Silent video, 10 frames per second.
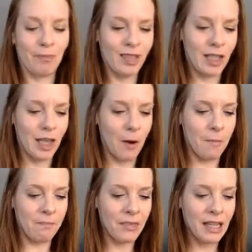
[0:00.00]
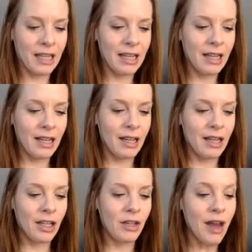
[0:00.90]
So
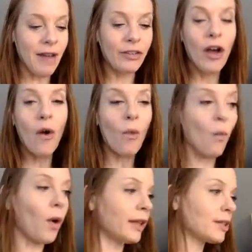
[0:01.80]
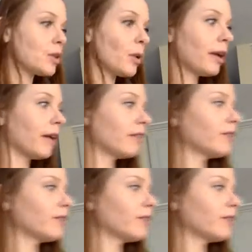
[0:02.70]
you never know what sort of